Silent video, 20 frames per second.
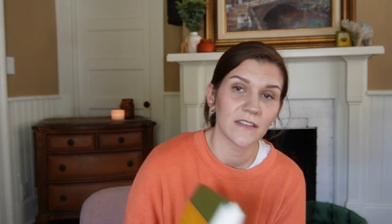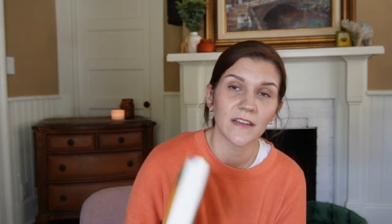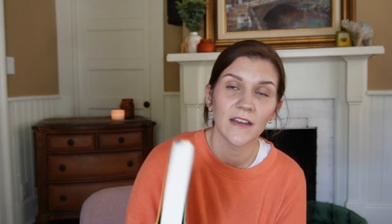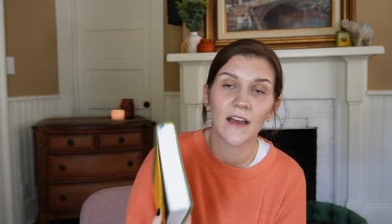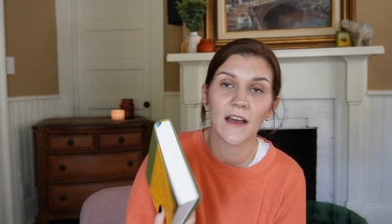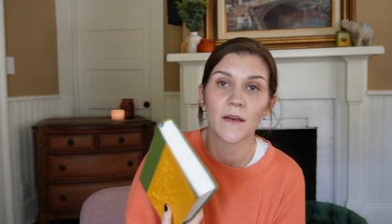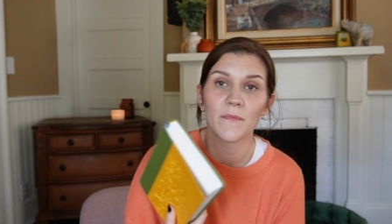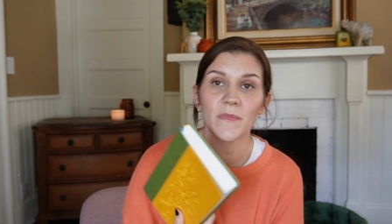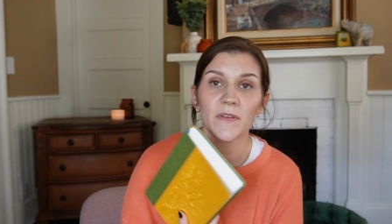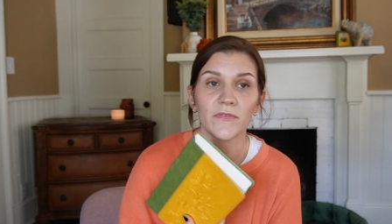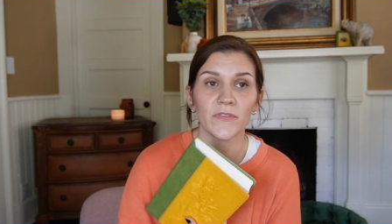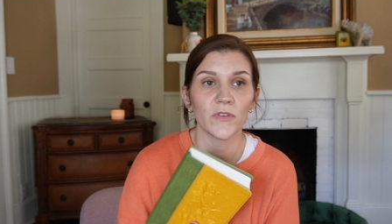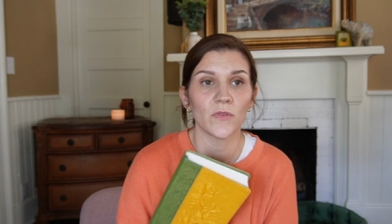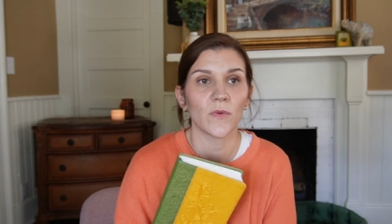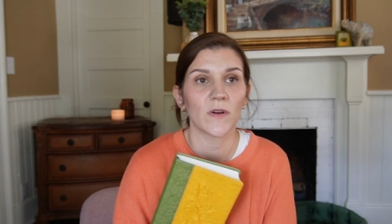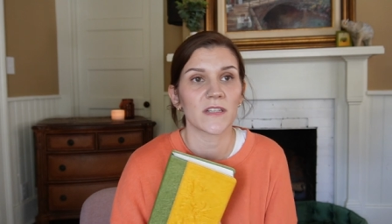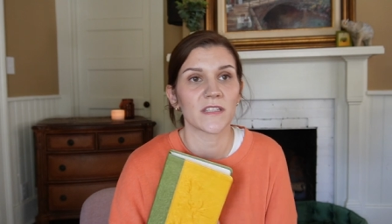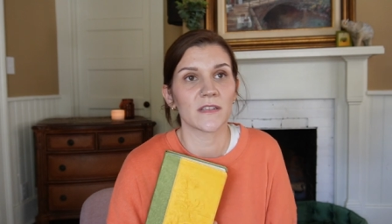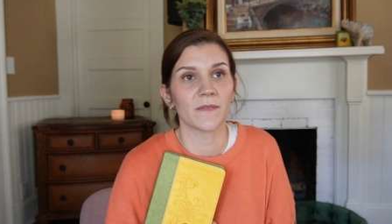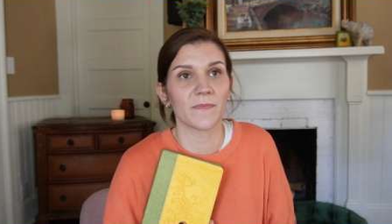Um, if you
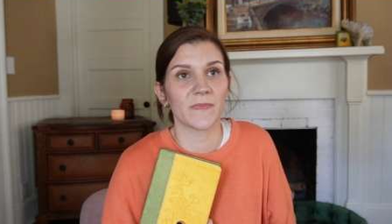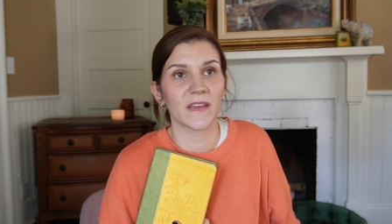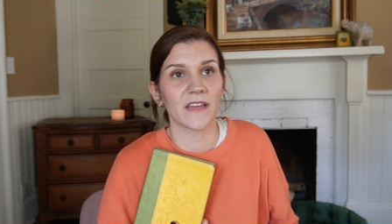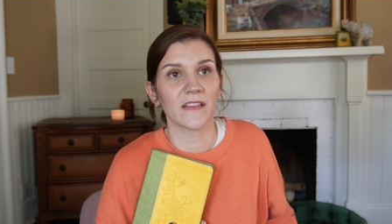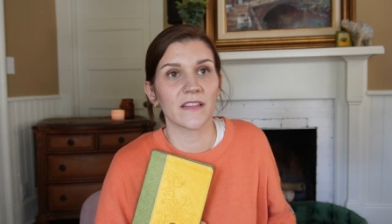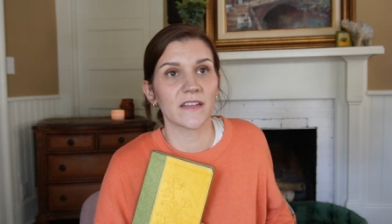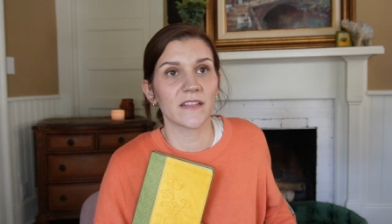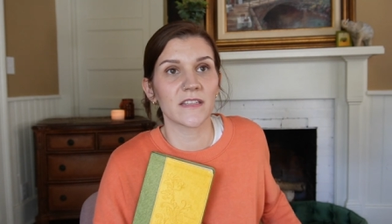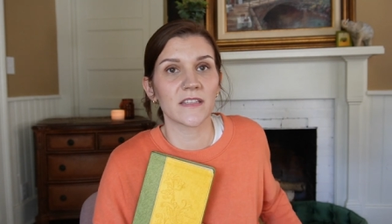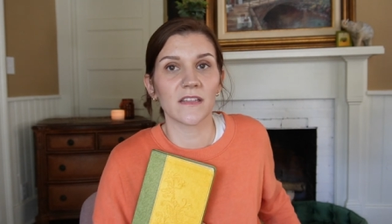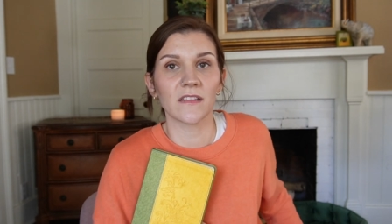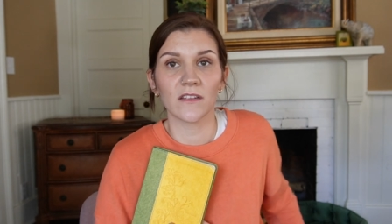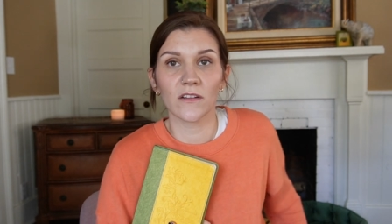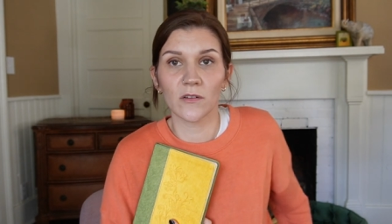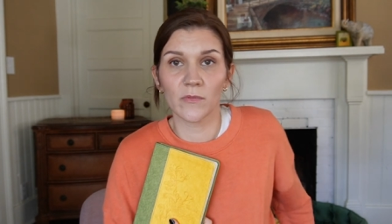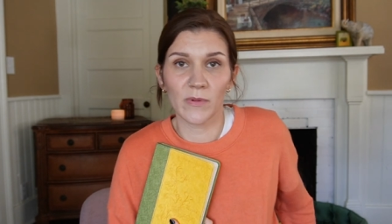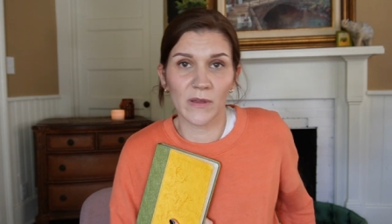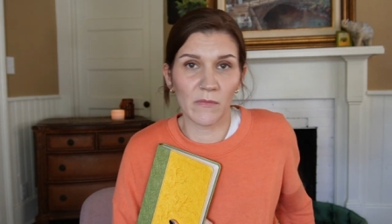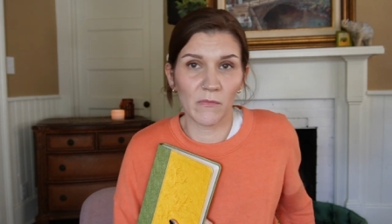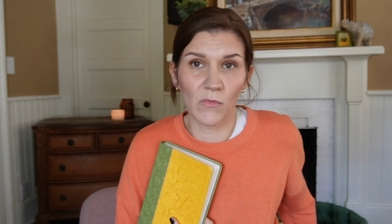want something that's a
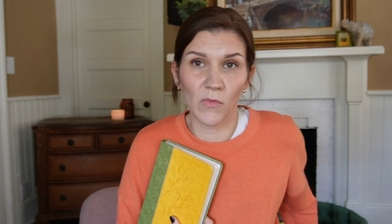little bit